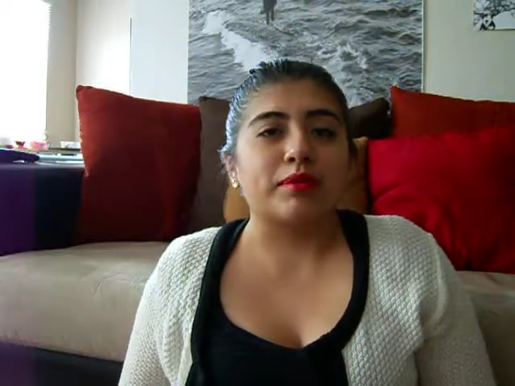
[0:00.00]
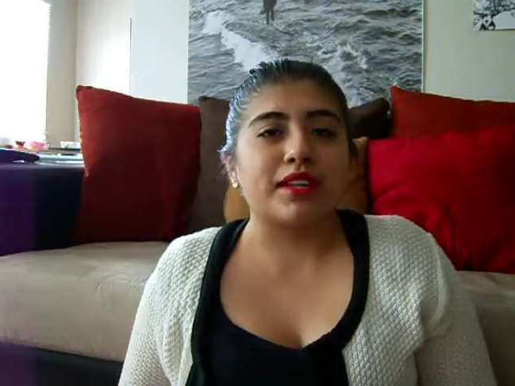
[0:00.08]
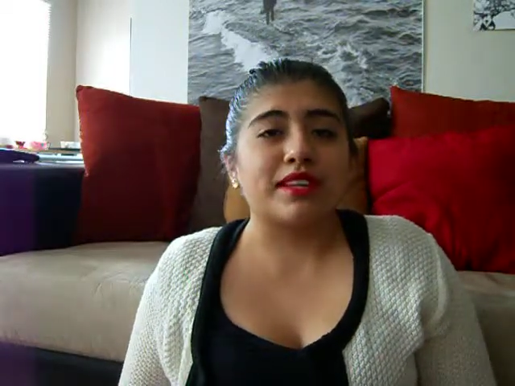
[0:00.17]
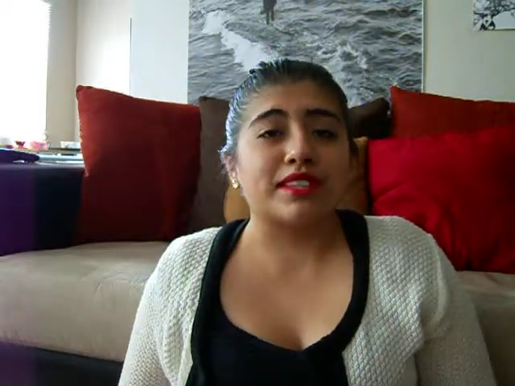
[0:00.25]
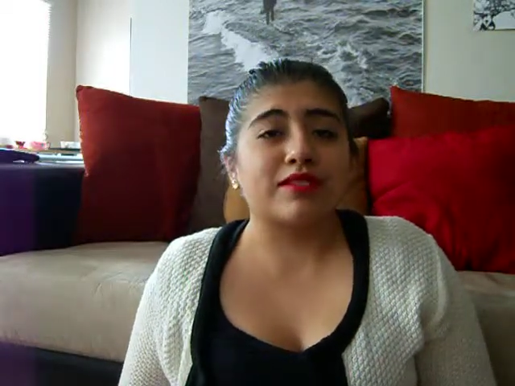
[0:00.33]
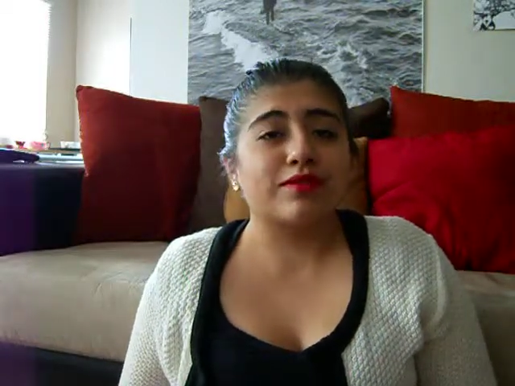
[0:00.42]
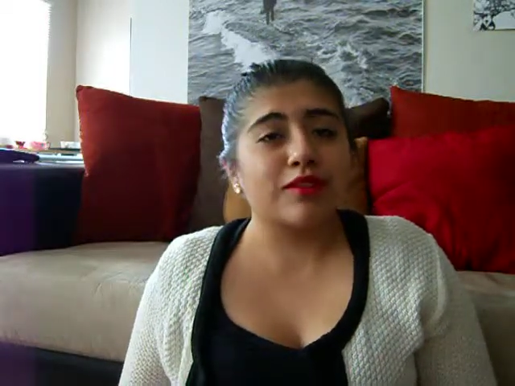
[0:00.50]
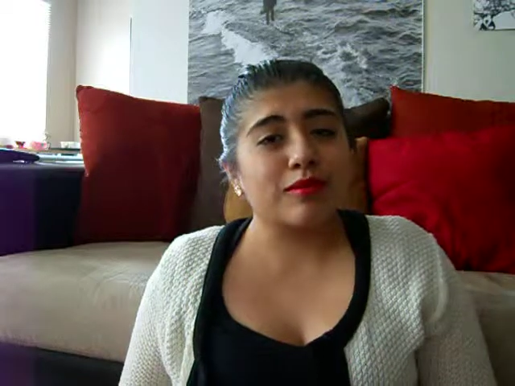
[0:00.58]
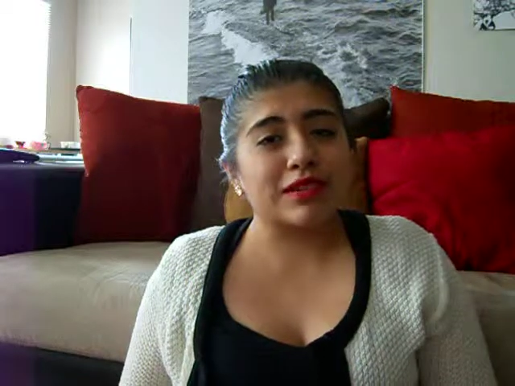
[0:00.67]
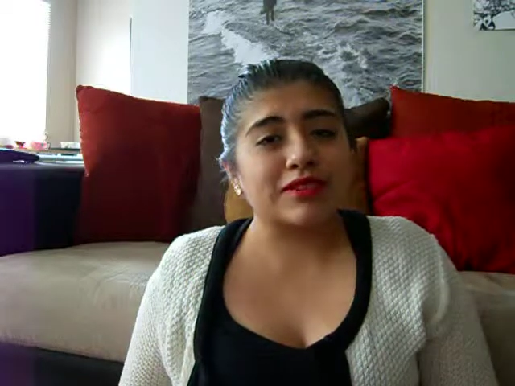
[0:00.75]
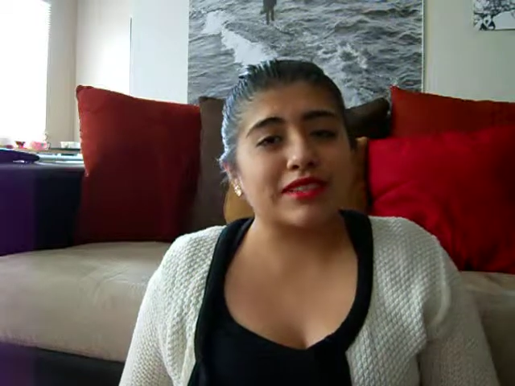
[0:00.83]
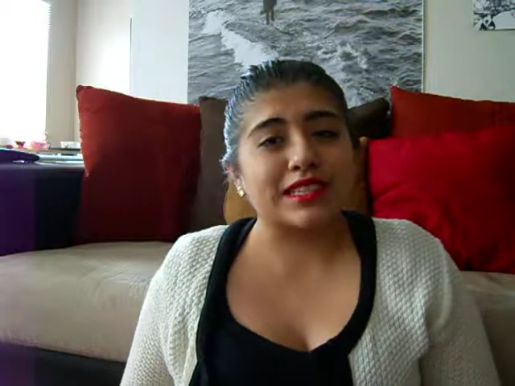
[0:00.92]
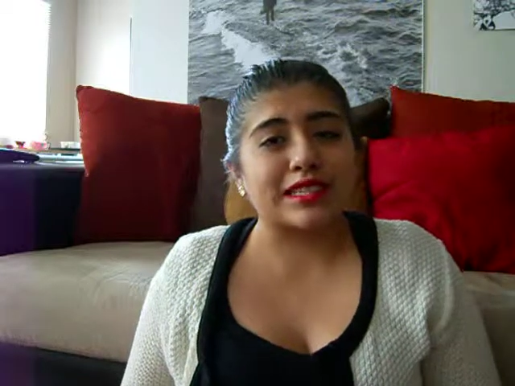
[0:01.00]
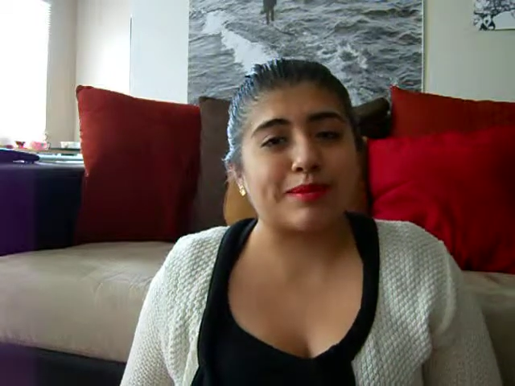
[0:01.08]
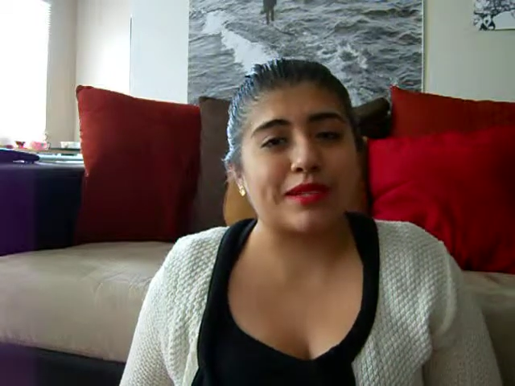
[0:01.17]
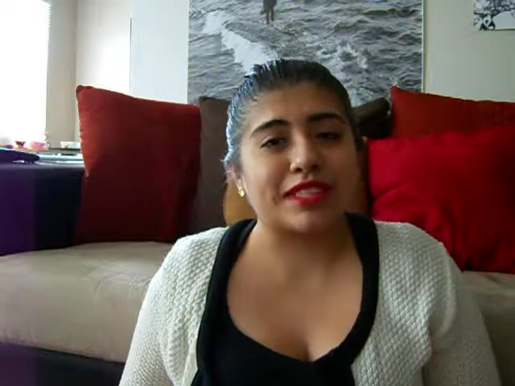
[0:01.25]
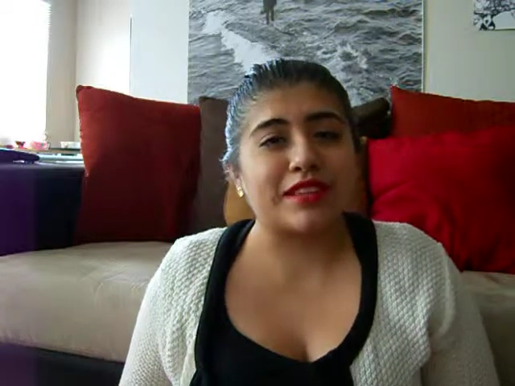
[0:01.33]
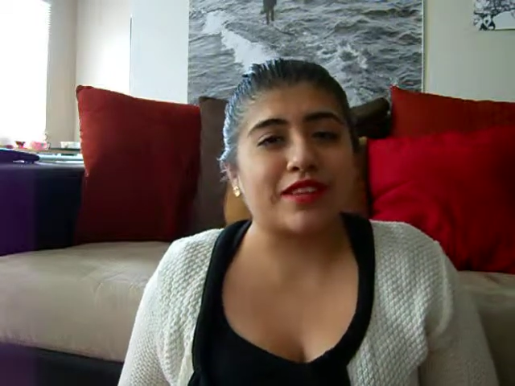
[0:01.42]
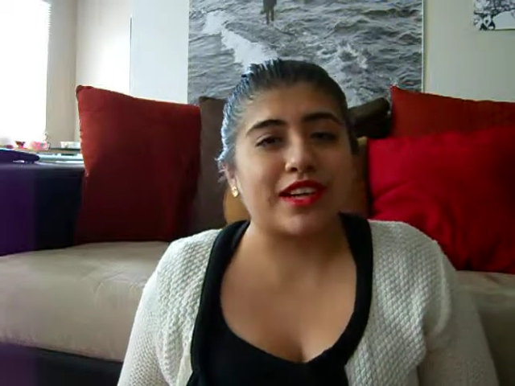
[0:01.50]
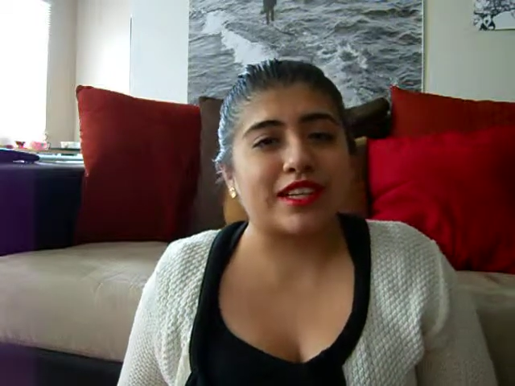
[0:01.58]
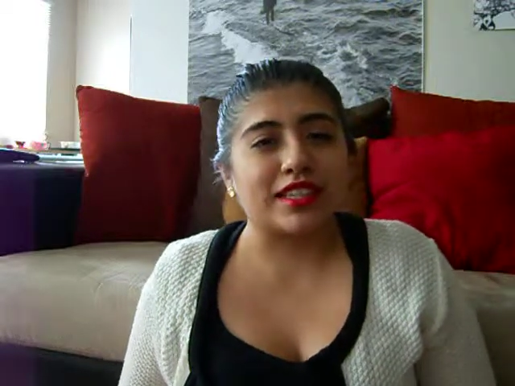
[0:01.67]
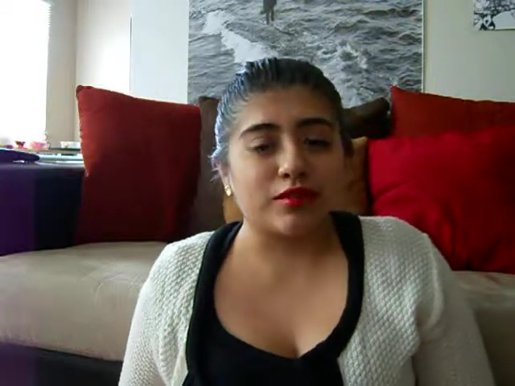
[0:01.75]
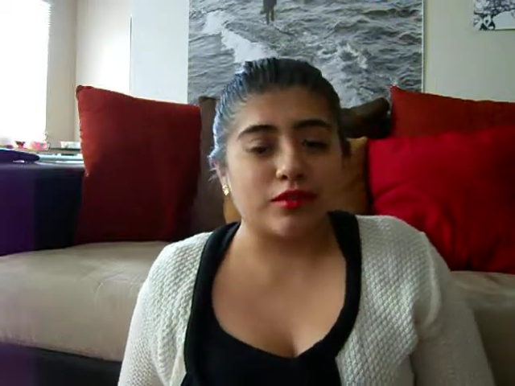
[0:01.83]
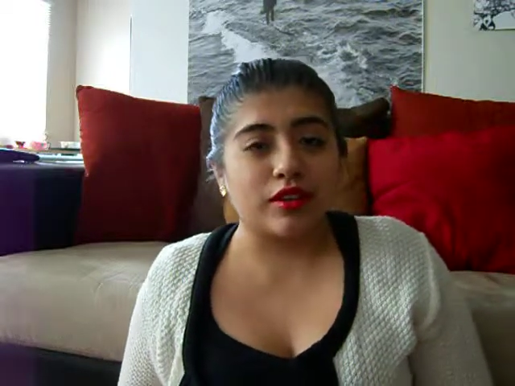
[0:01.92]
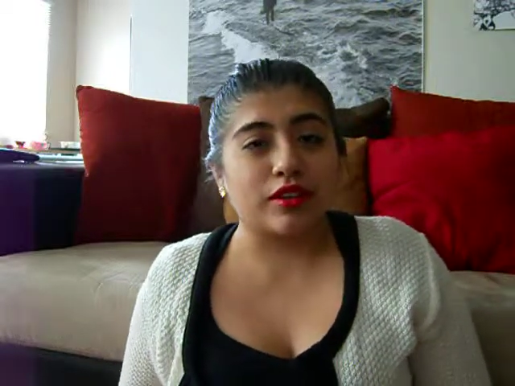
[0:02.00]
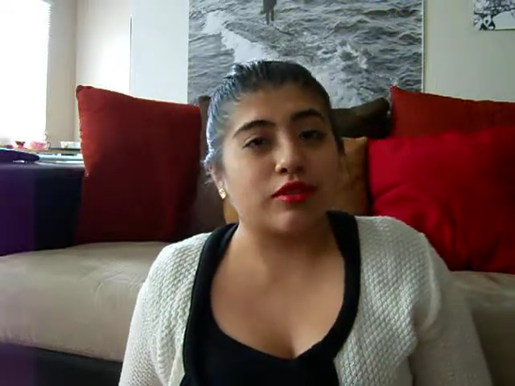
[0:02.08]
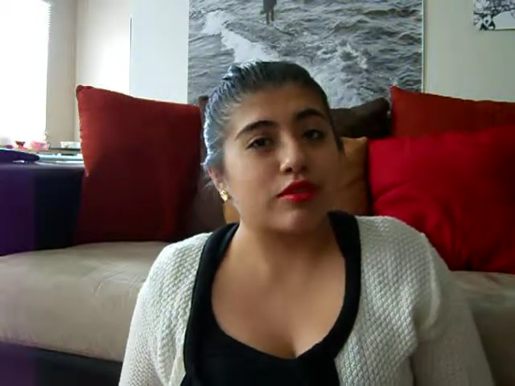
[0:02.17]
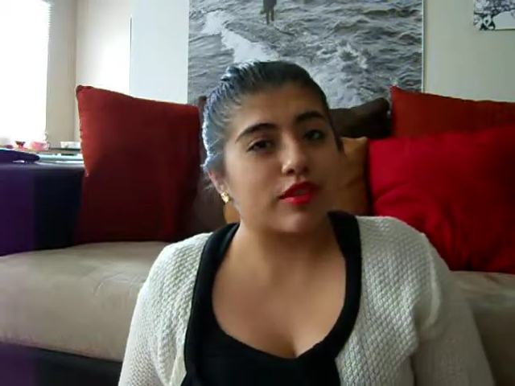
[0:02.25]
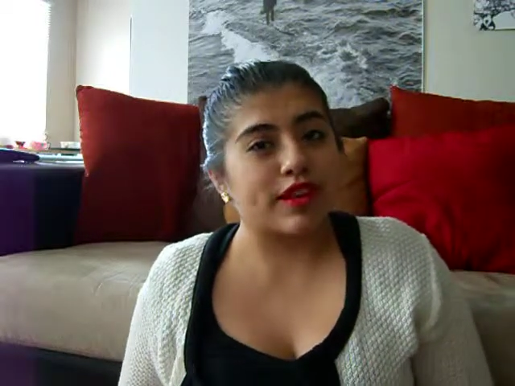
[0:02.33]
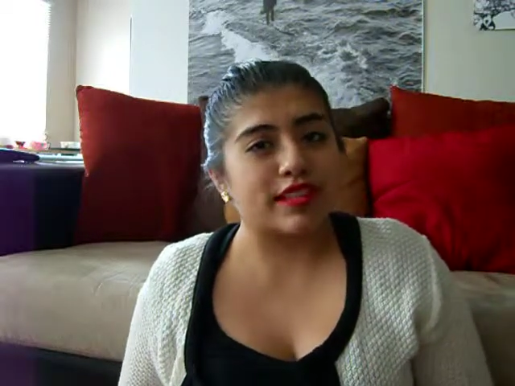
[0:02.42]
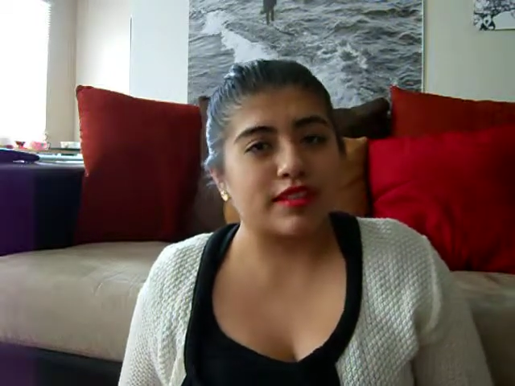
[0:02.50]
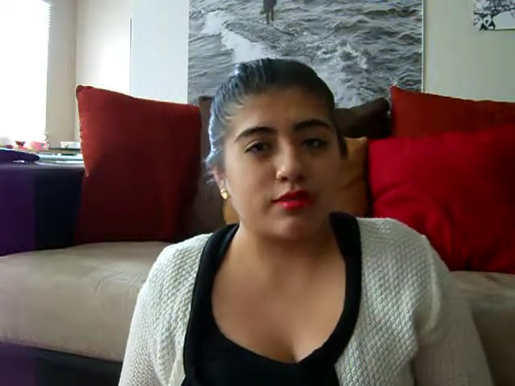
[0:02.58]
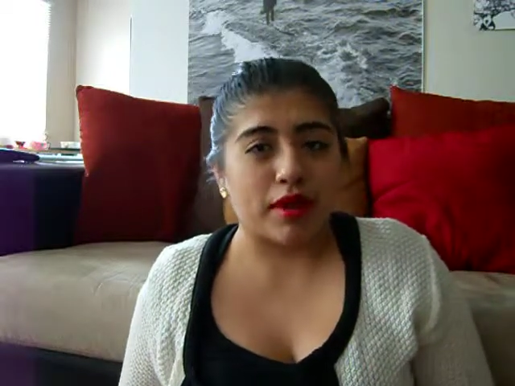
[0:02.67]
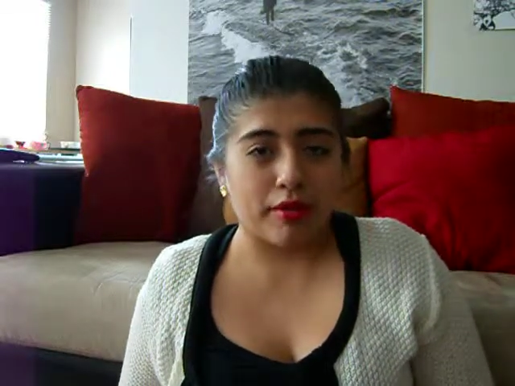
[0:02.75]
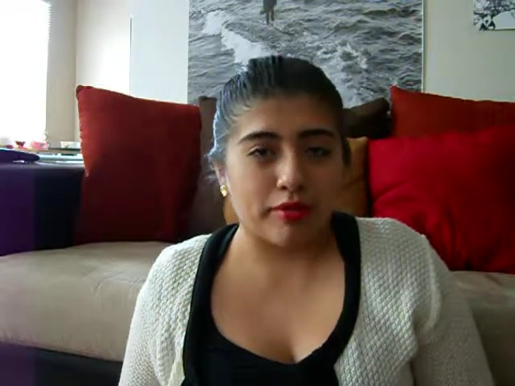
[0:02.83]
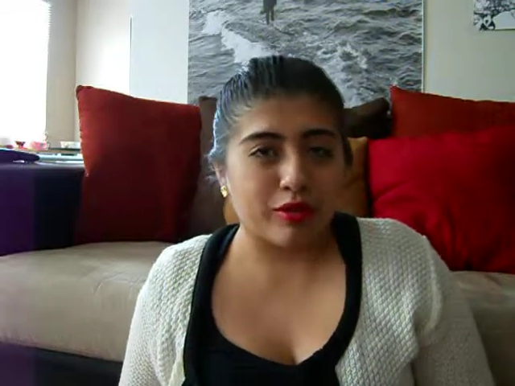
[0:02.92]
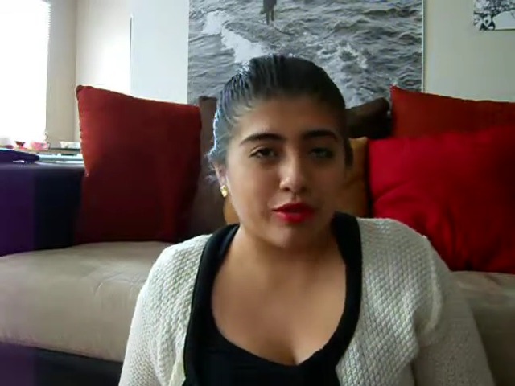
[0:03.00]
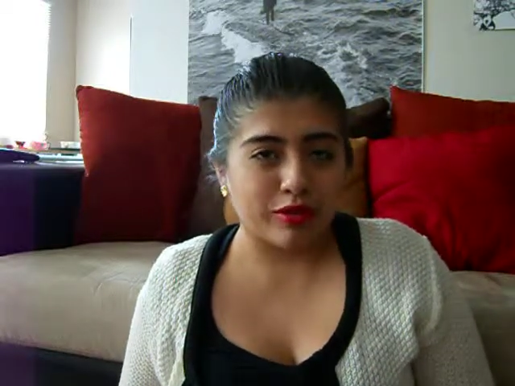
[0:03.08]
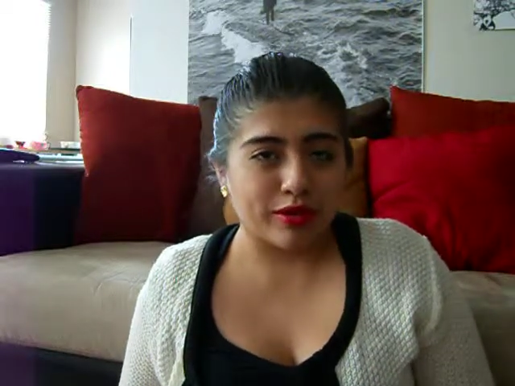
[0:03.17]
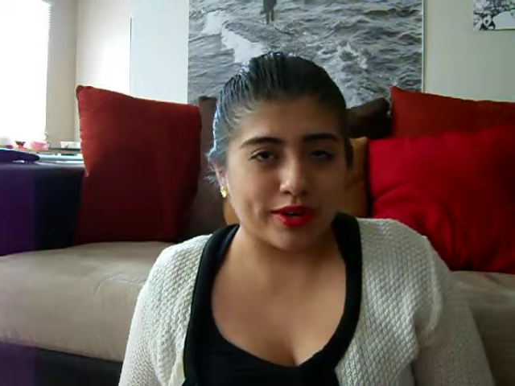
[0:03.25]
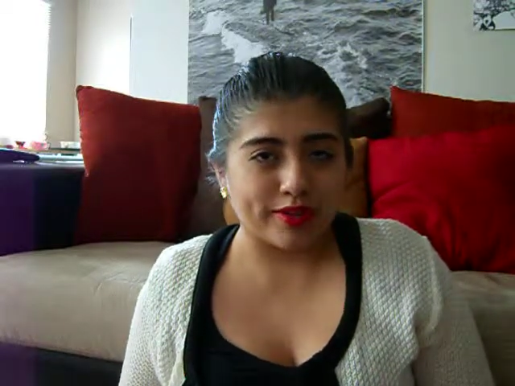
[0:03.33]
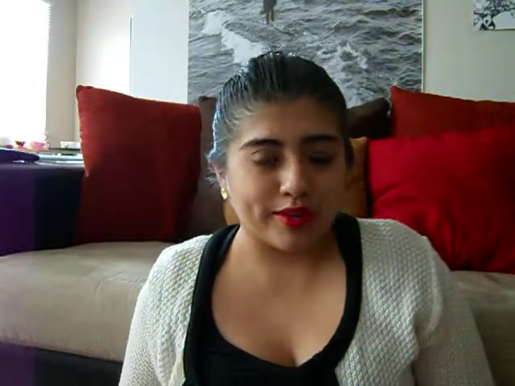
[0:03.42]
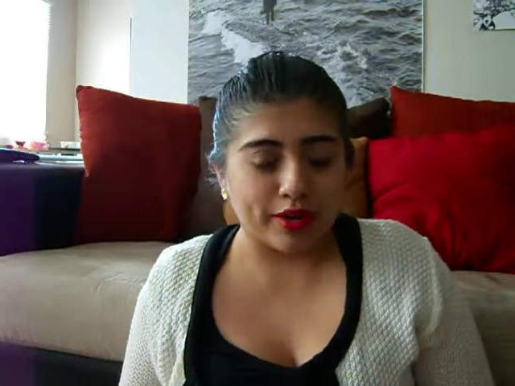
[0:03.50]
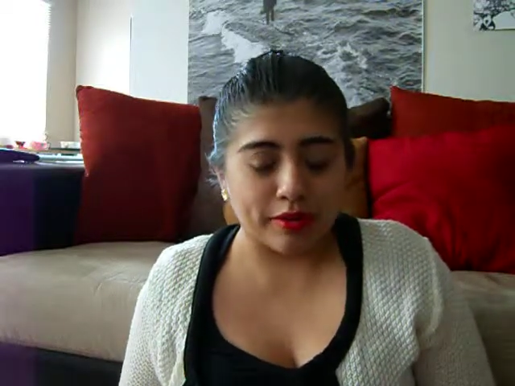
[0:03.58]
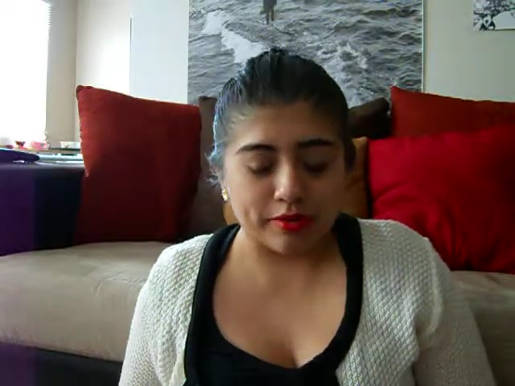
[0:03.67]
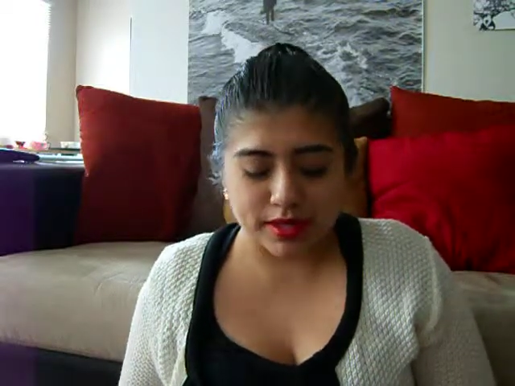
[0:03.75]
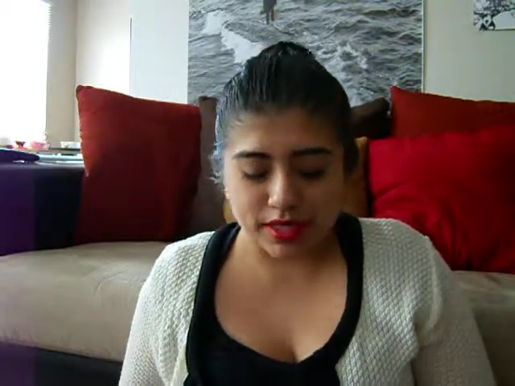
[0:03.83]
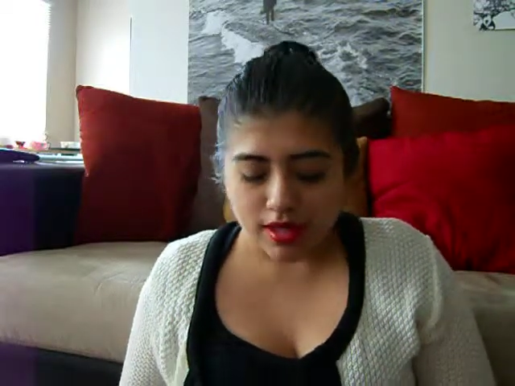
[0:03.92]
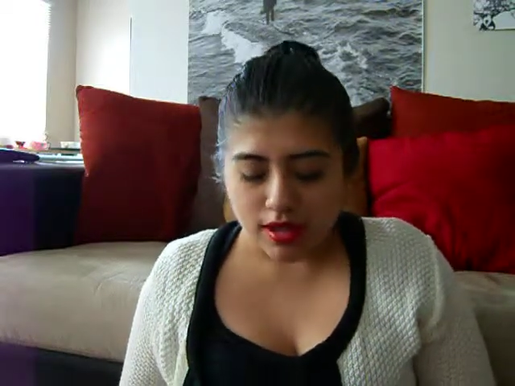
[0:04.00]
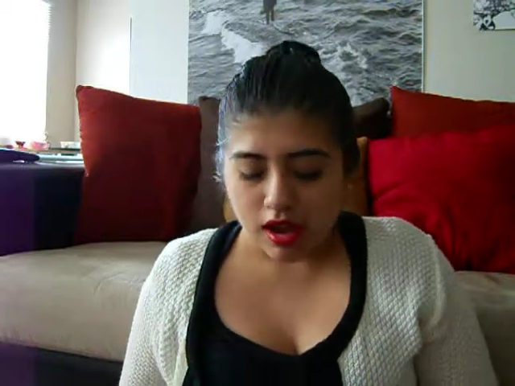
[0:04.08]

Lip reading: because the film is really expensive and I didn't want to go crazy buying Polaroid films